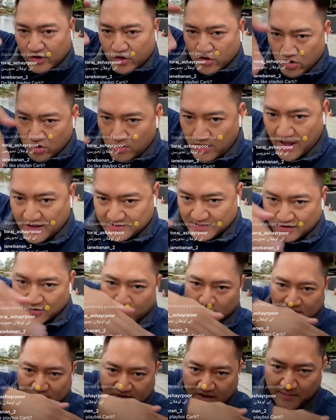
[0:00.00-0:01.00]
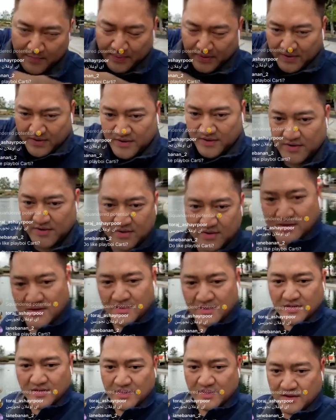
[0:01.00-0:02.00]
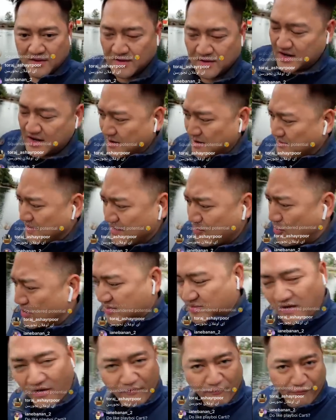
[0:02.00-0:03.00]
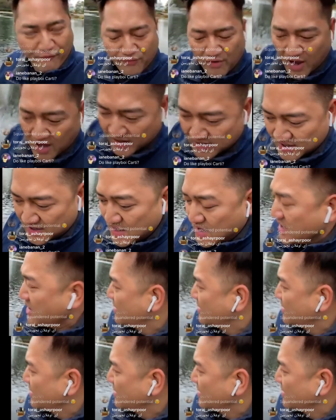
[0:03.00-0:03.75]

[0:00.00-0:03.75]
and the girl has a little dip. And I'm like, what the fuck?